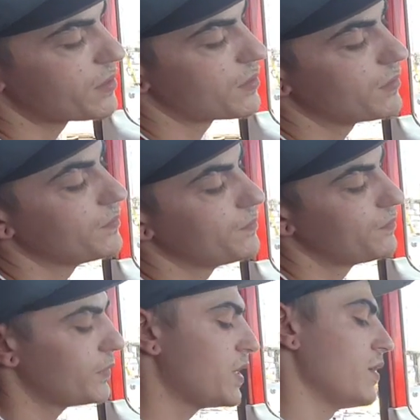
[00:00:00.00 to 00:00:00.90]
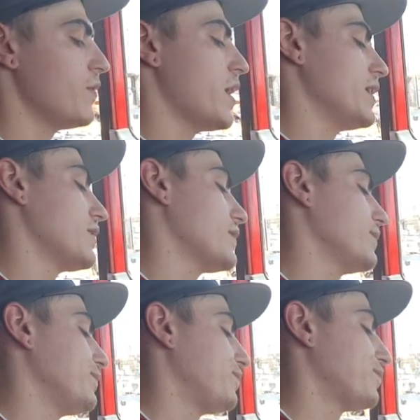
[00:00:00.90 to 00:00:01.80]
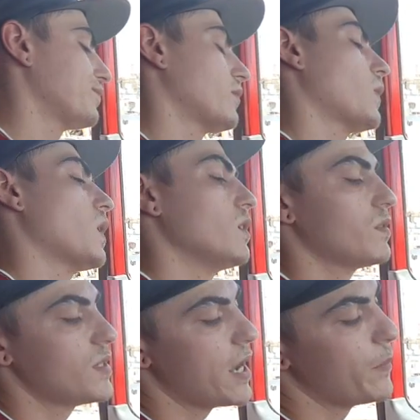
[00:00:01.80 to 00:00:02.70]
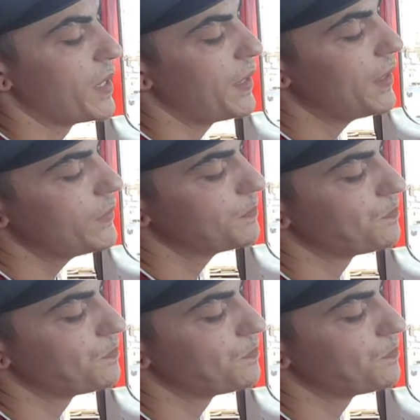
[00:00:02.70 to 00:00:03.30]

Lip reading: It didn't rise. Stab it again.